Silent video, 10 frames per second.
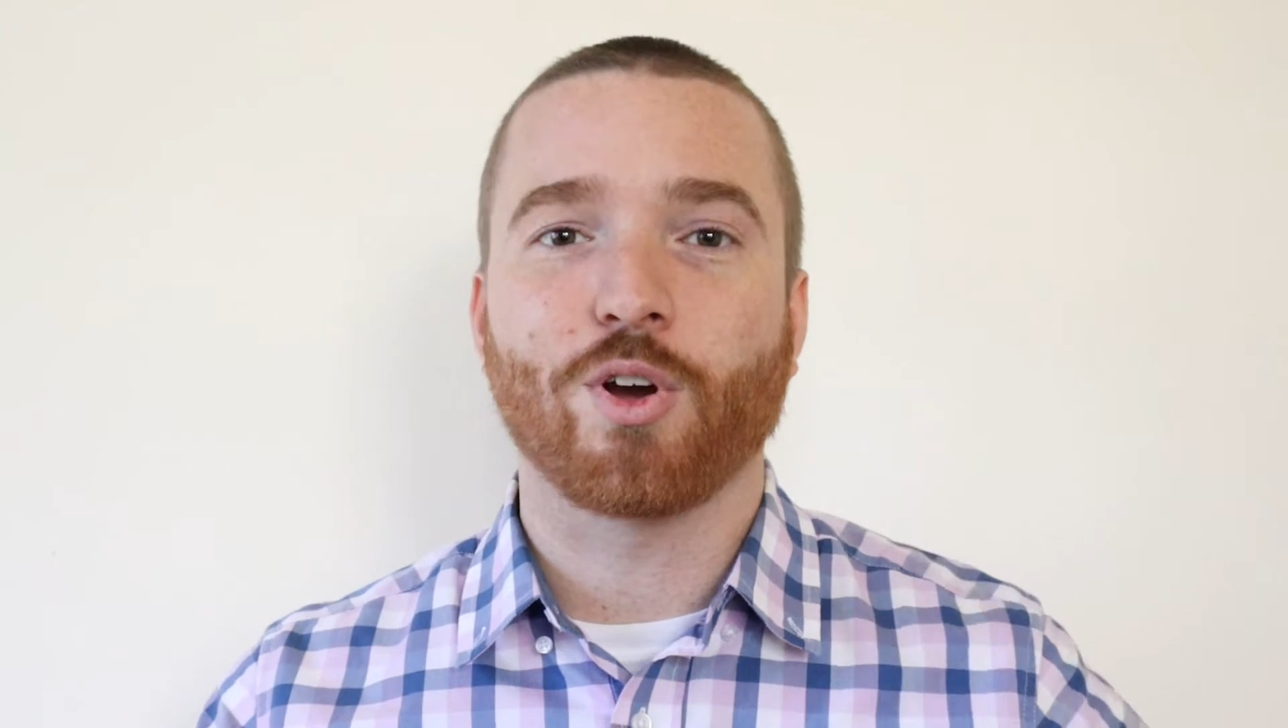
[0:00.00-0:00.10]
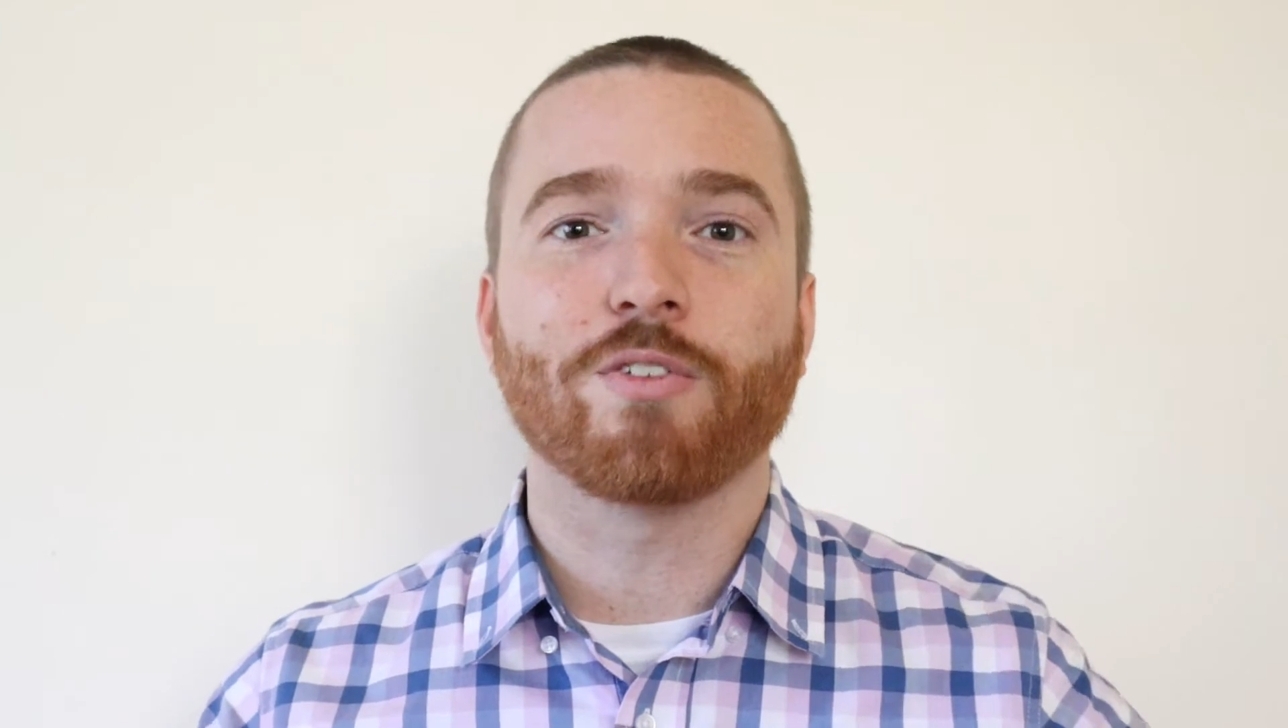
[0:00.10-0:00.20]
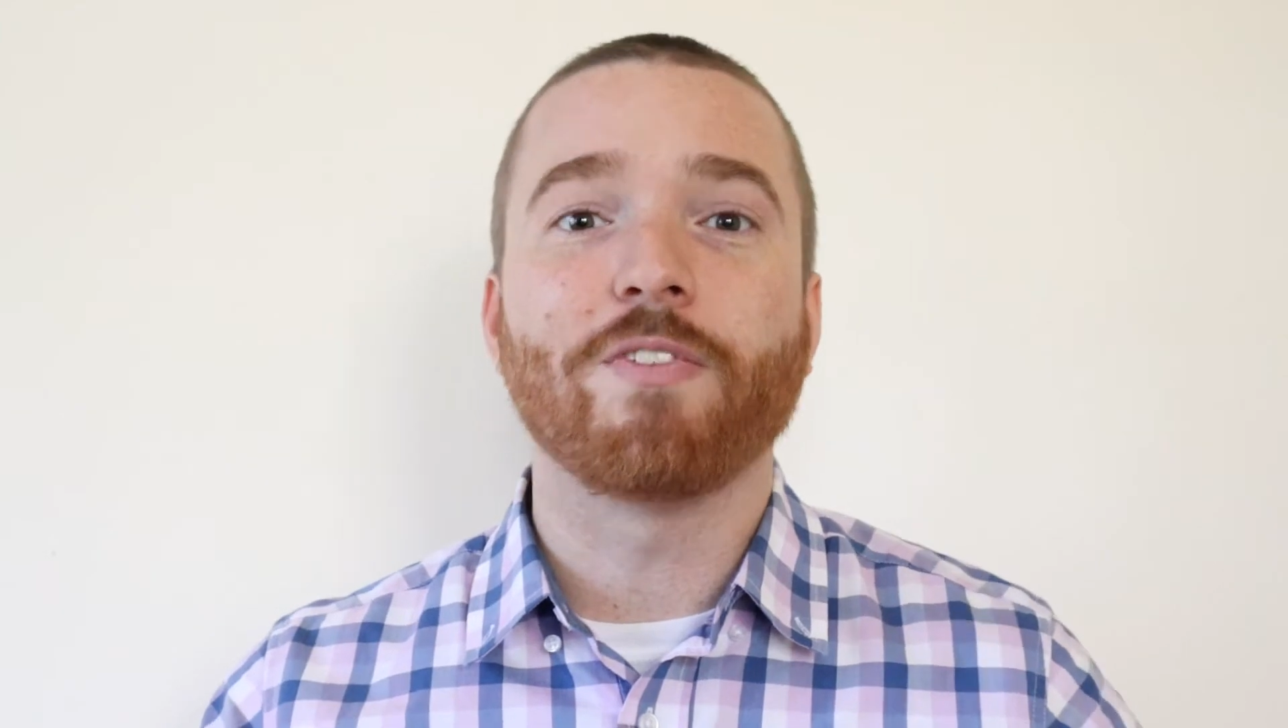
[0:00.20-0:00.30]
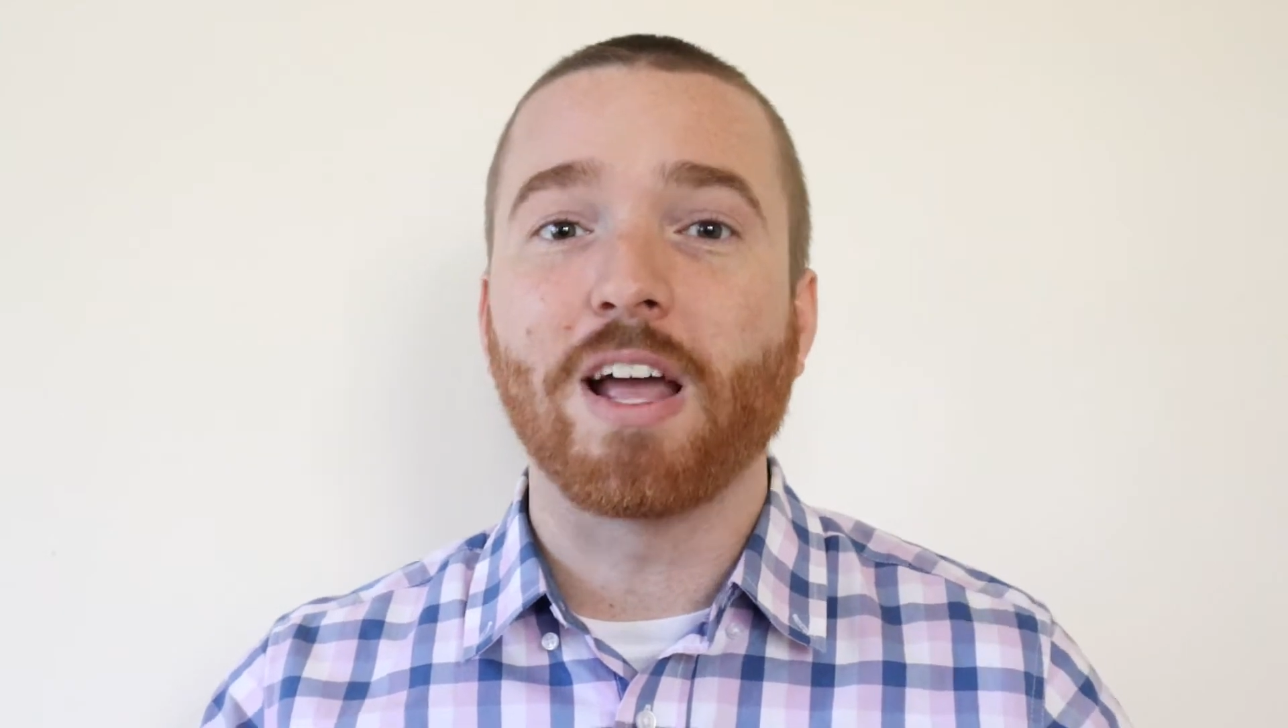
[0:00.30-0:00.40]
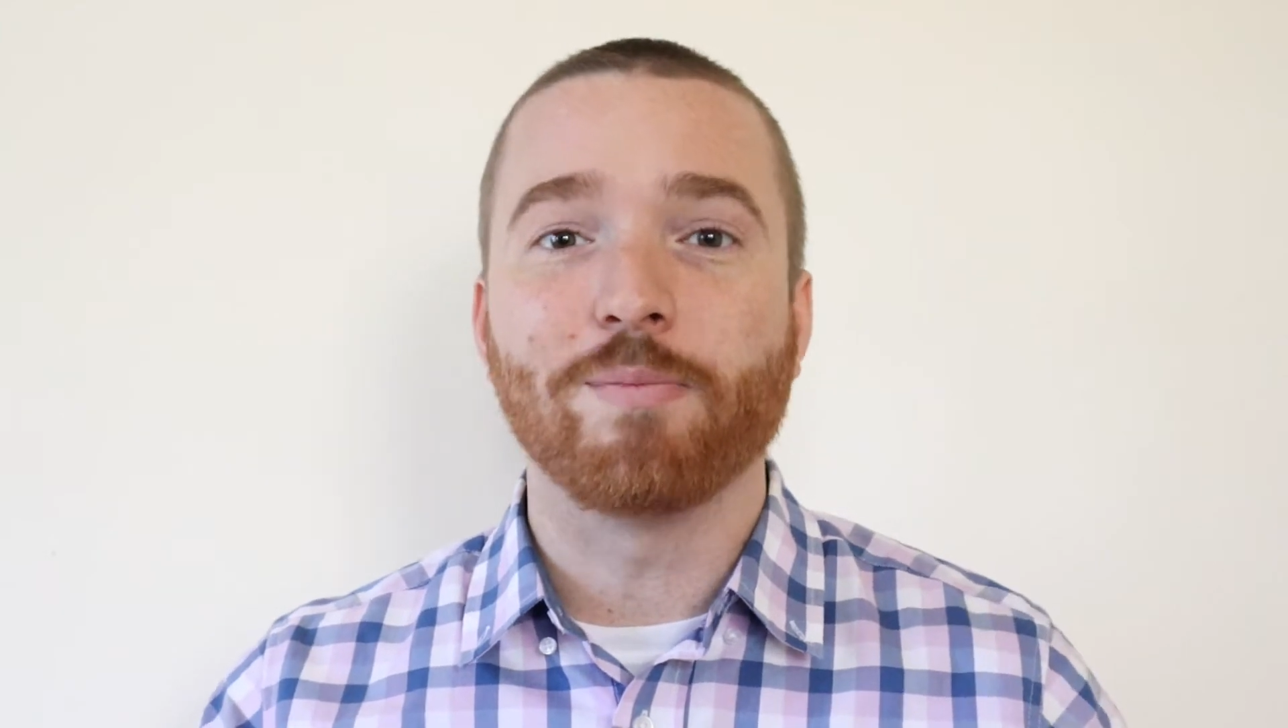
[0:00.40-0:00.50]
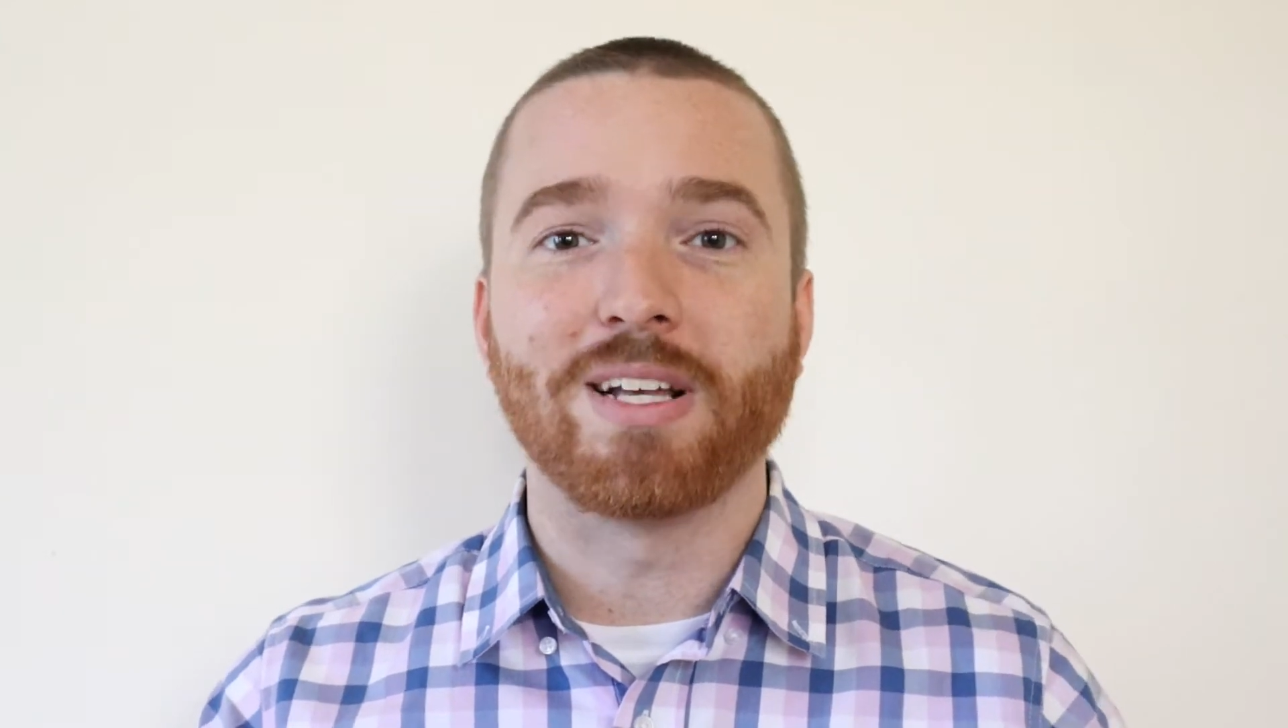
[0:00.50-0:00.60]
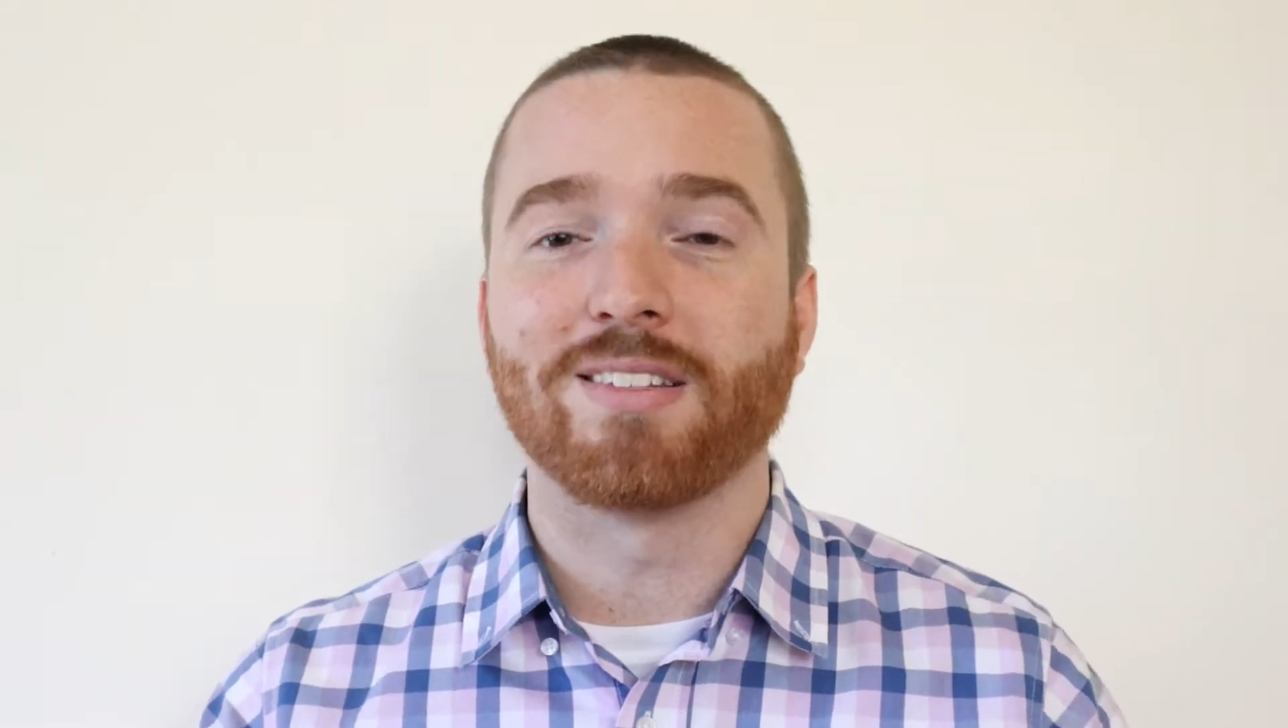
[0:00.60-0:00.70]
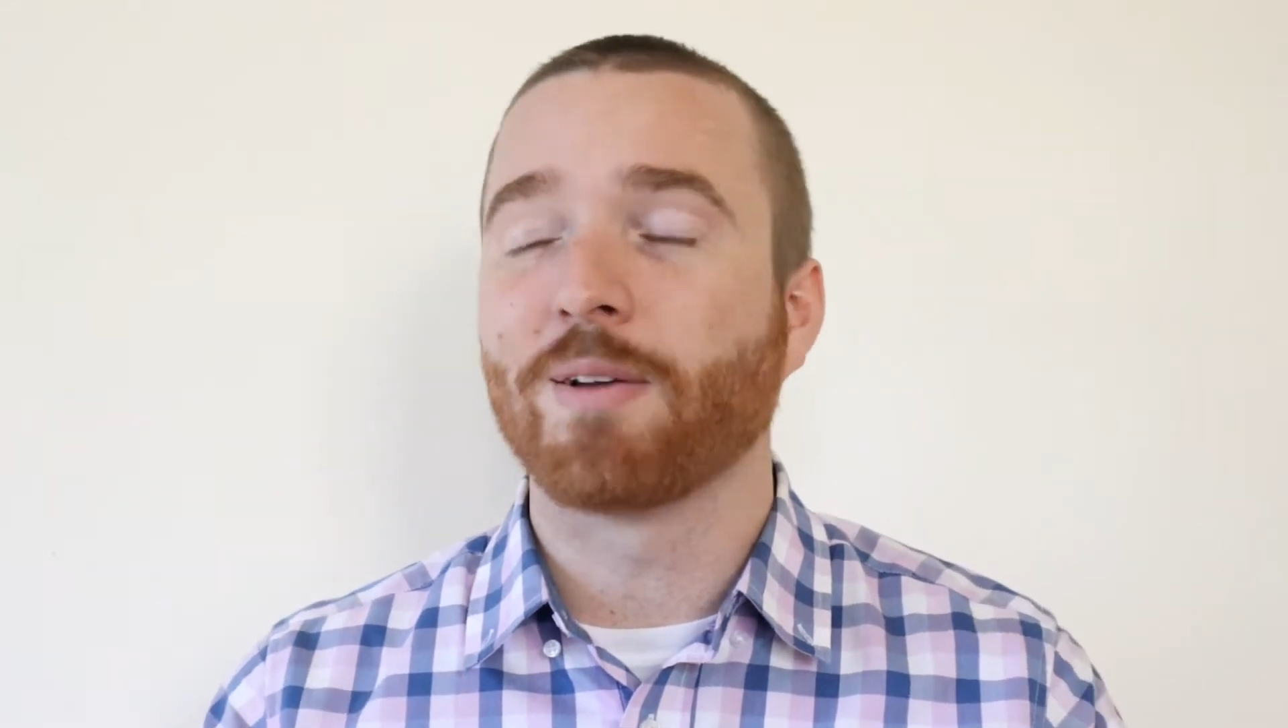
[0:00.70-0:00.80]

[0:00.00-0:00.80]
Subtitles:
our families.